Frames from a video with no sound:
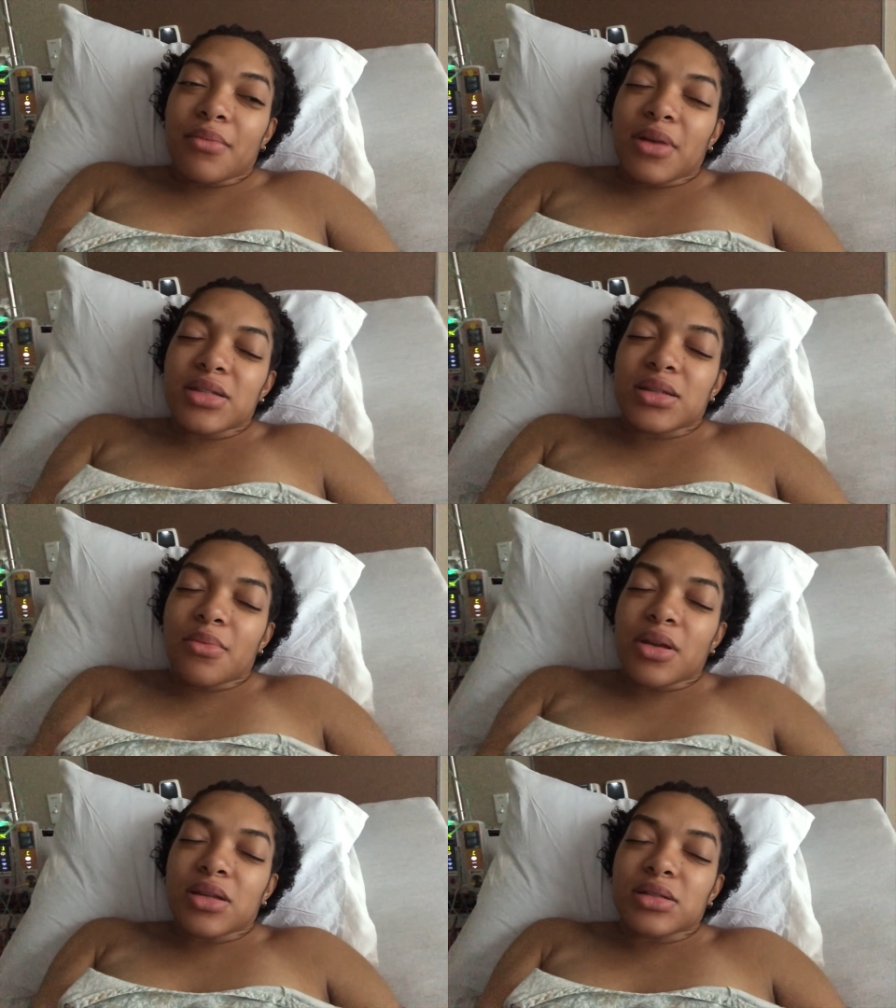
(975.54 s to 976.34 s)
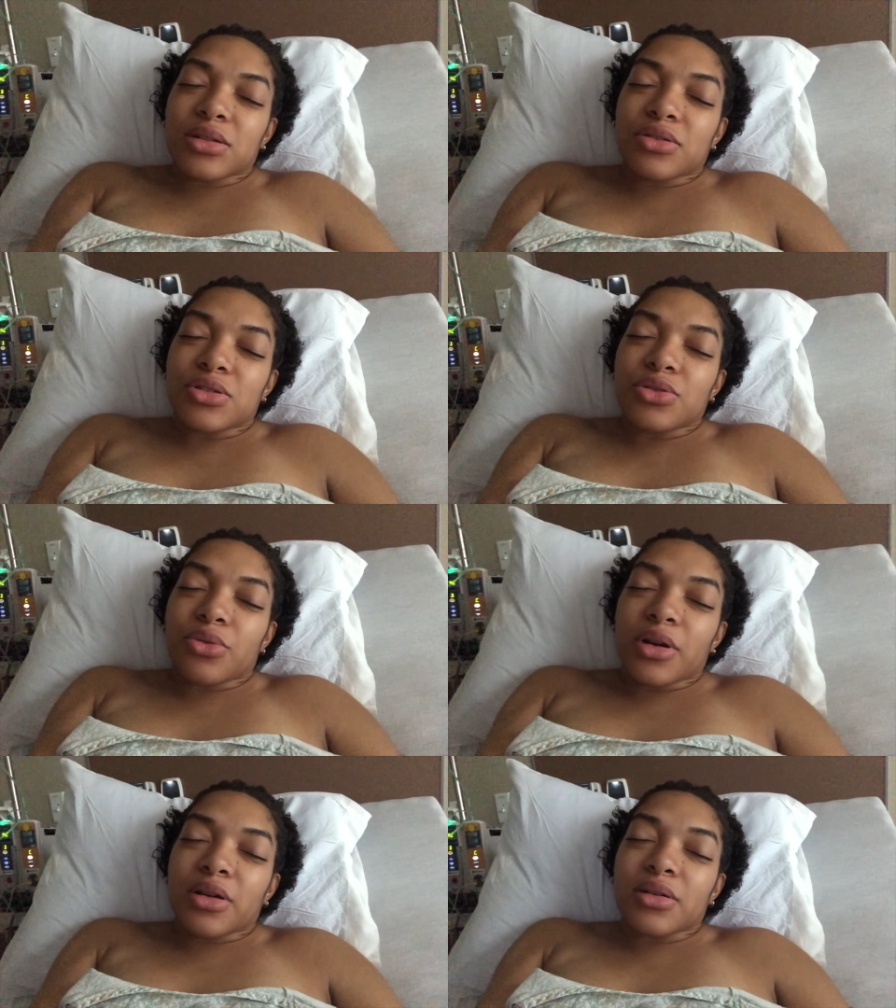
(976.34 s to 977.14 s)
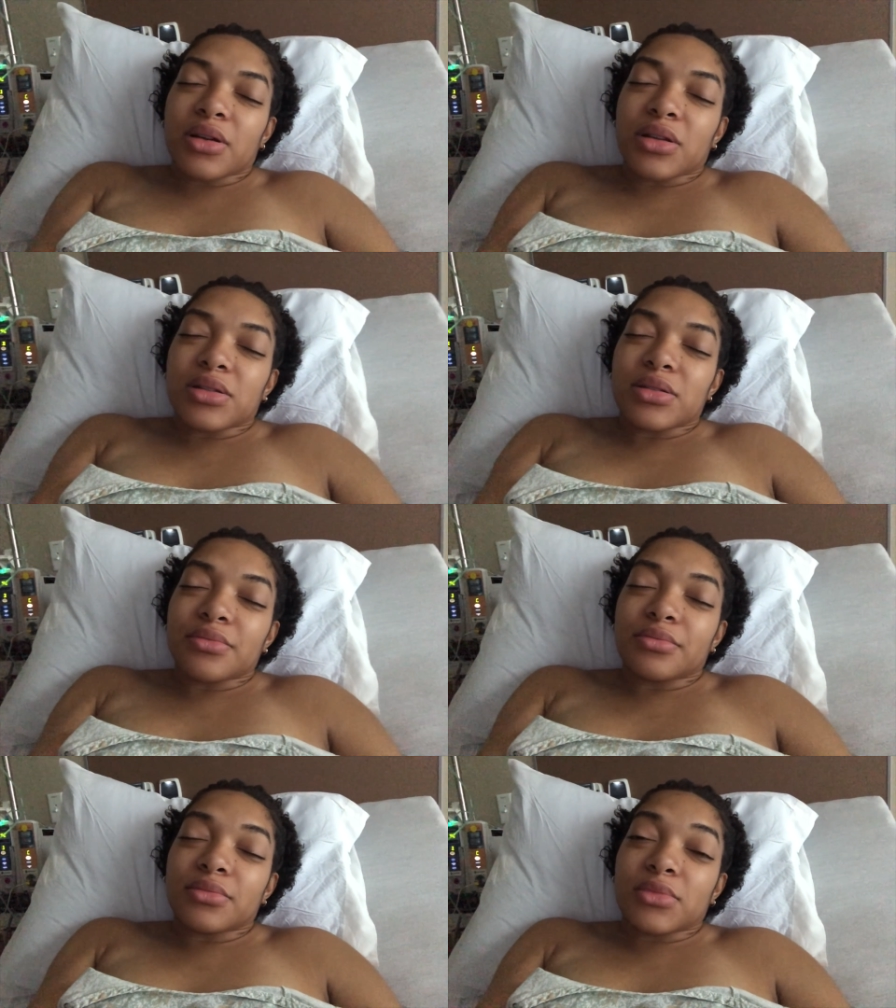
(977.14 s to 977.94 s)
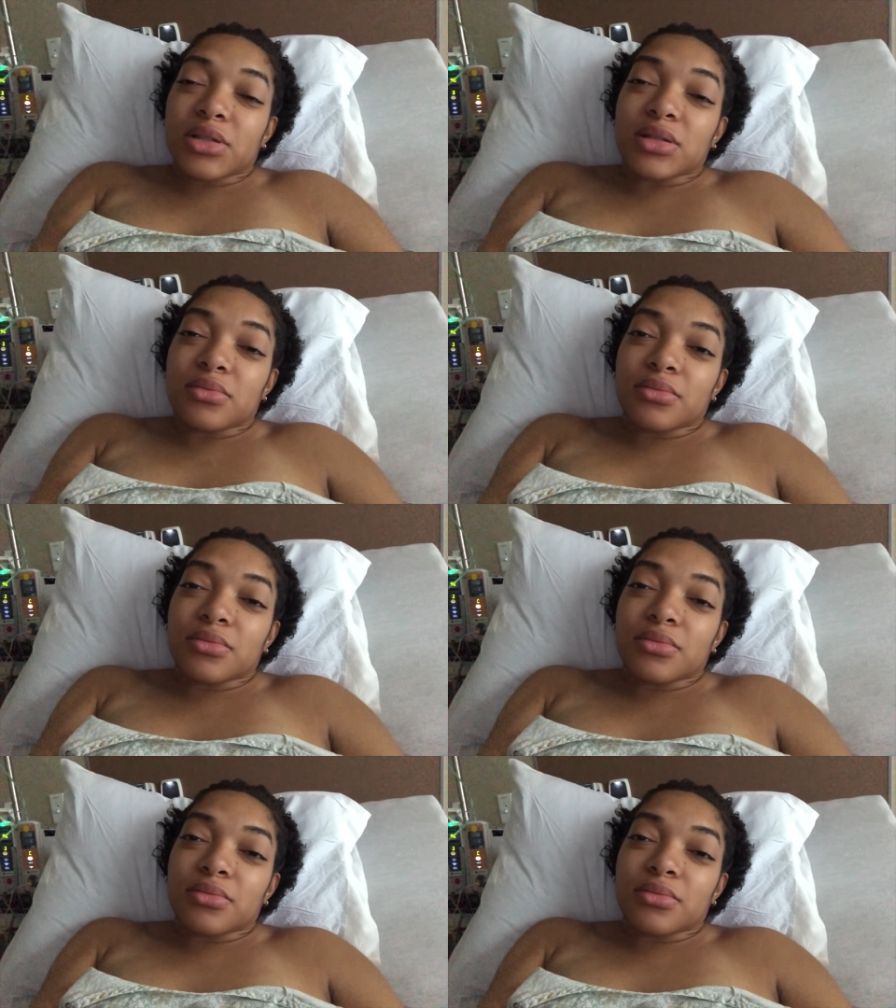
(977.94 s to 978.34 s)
My stomach is a little sore because the